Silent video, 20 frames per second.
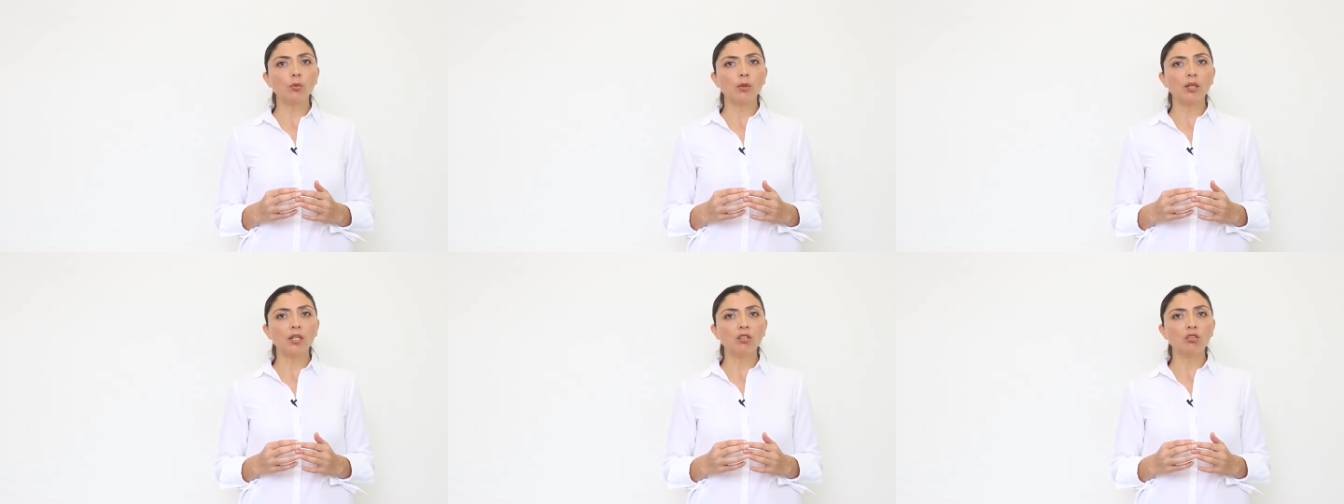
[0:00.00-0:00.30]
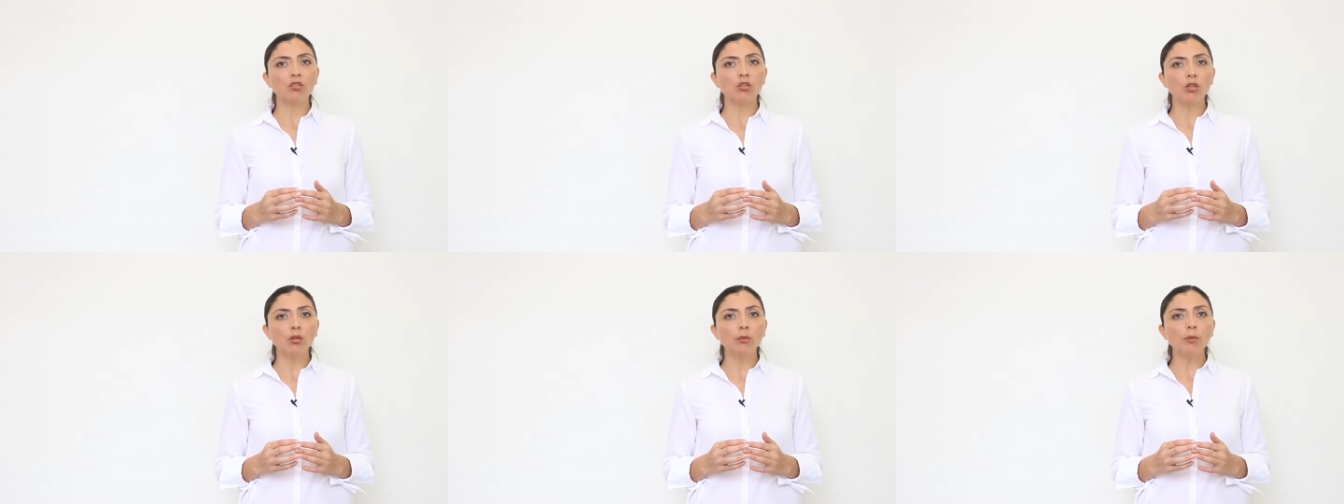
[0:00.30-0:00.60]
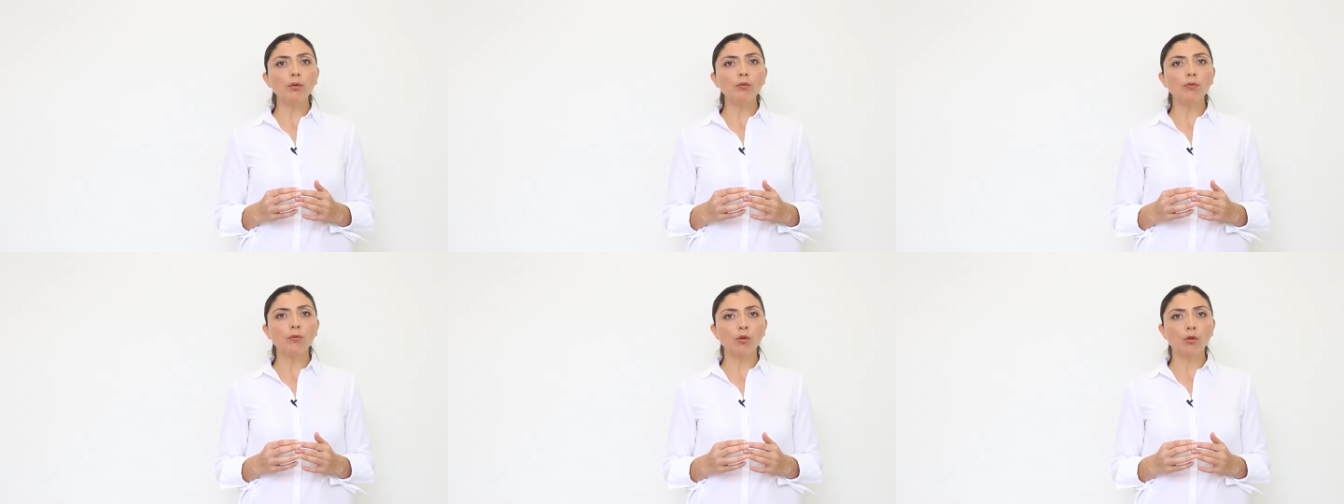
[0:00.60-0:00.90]
to an
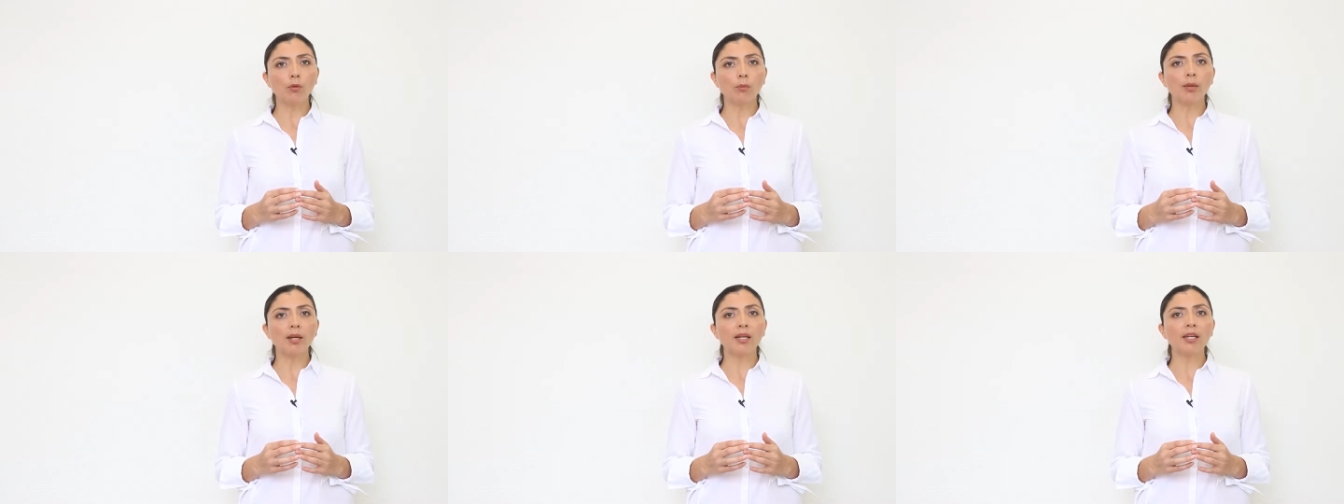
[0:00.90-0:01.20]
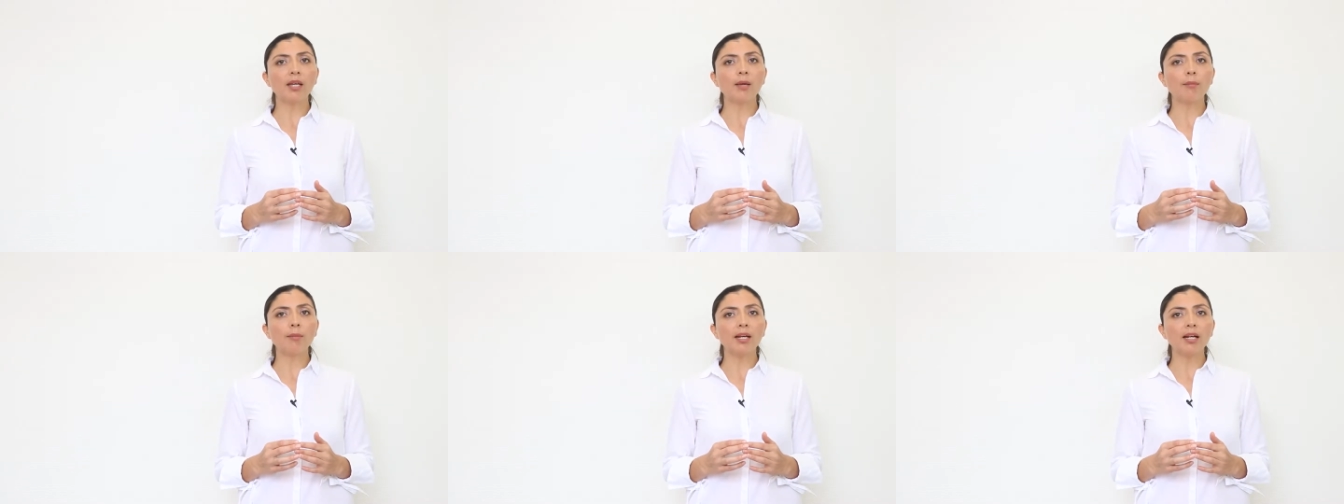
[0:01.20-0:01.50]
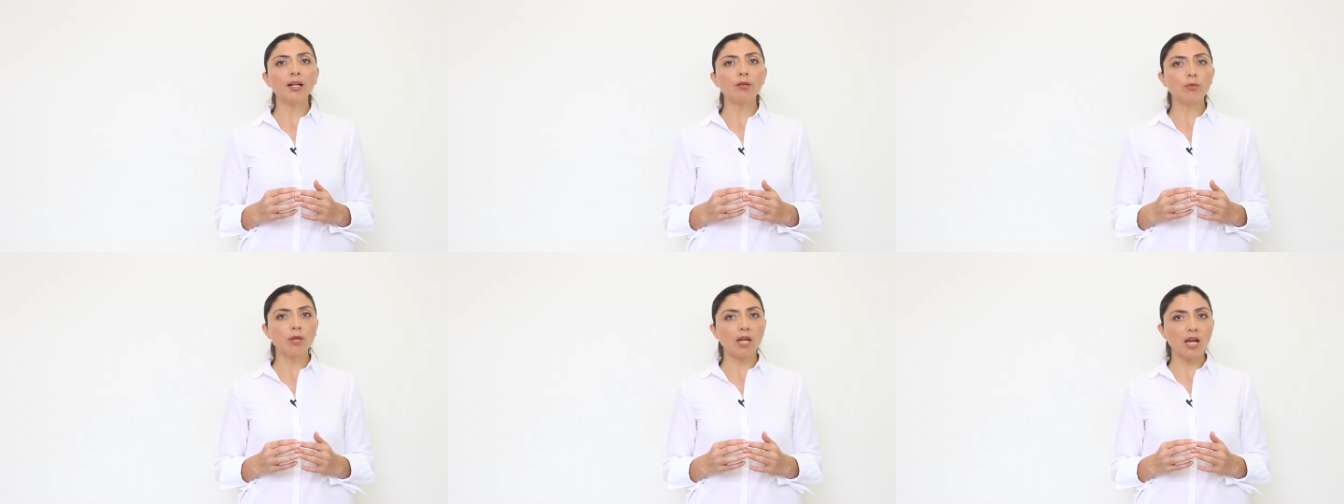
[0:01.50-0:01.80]
insoluble form by
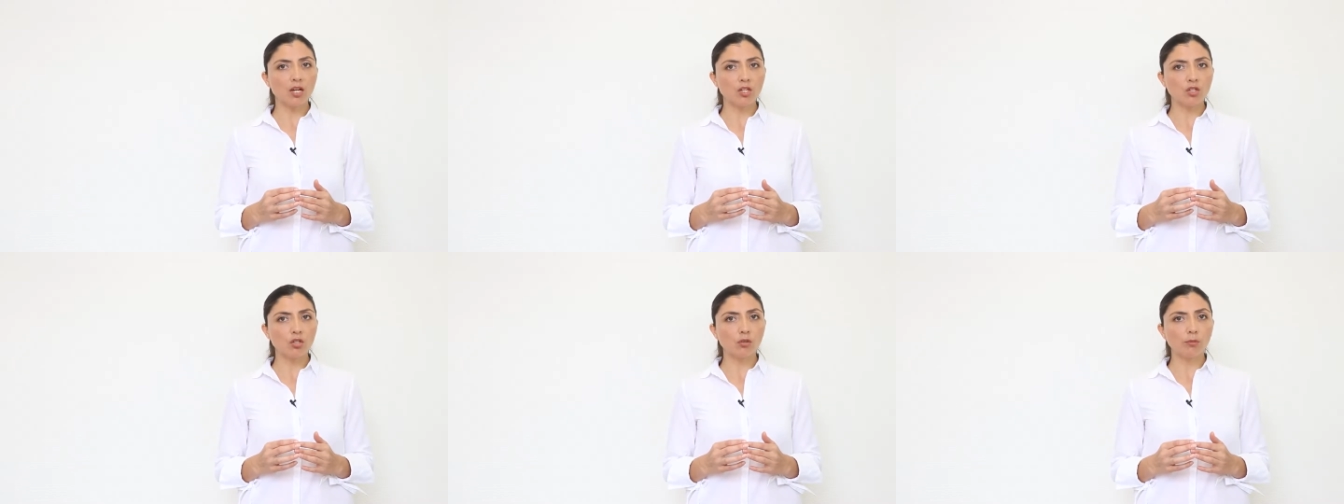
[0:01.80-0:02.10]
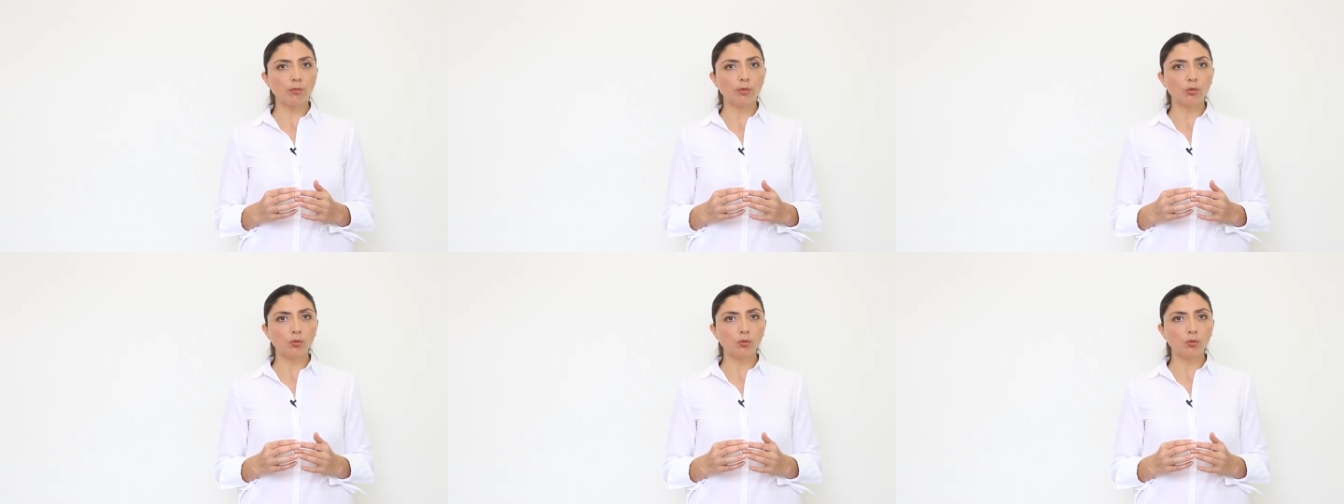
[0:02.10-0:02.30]
chemical reaction